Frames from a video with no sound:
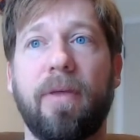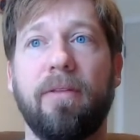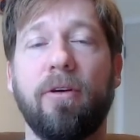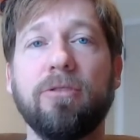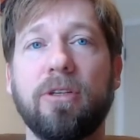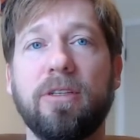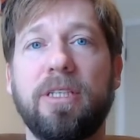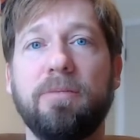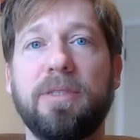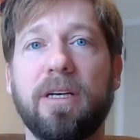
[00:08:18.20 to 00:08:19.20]
those are the
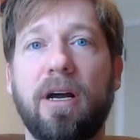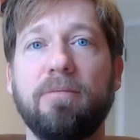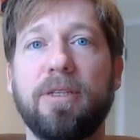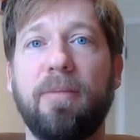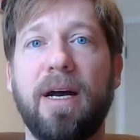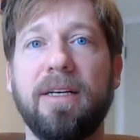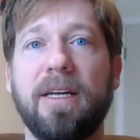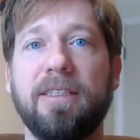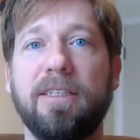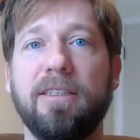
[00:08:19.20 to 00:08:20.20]
tips that come to mind.
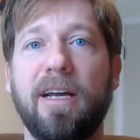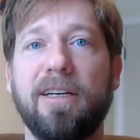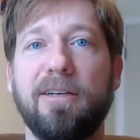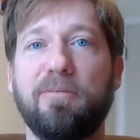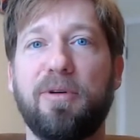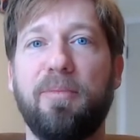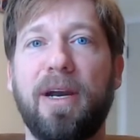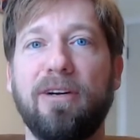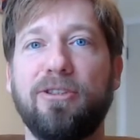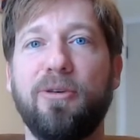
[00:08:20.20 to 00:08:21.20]
I didn't
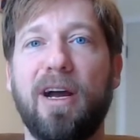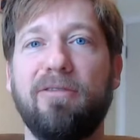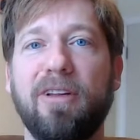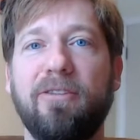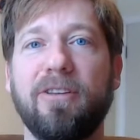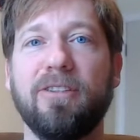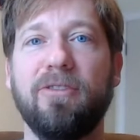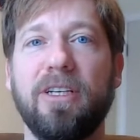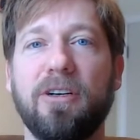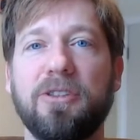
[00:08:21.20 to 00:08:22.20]
prepare too heavily for this
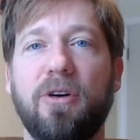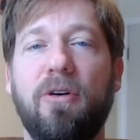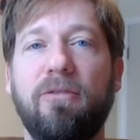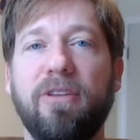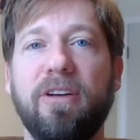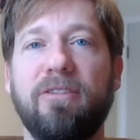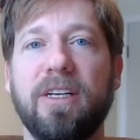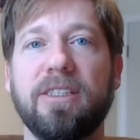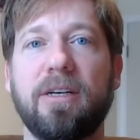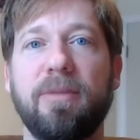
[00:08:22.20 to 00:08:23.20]
video, so hopefully you
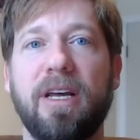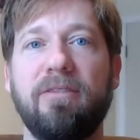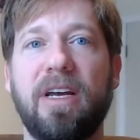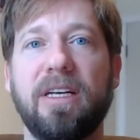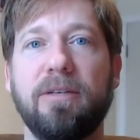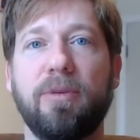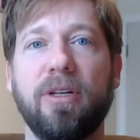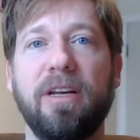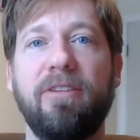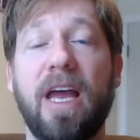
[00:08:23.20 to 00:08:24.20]
find some of that
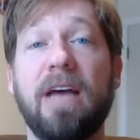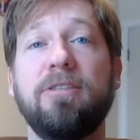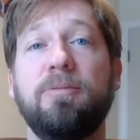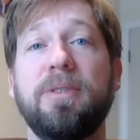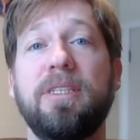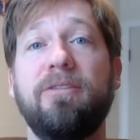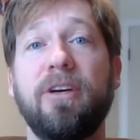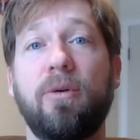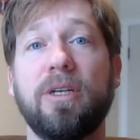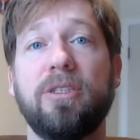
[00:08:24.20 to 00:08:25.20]
valuable. If you have
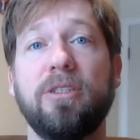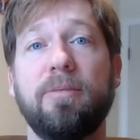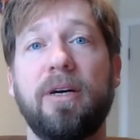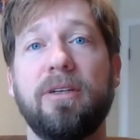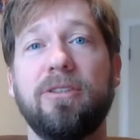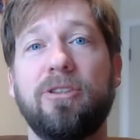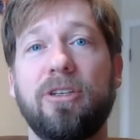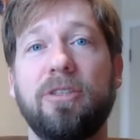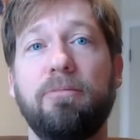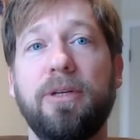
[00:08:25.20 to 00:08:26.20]
specific questions about
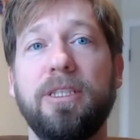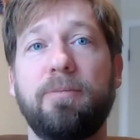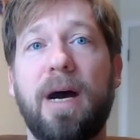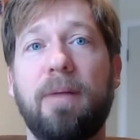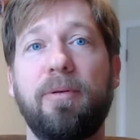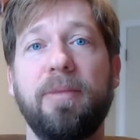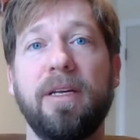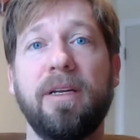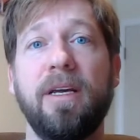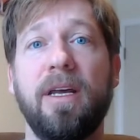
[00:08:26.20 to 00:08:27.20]
construction, please pop them in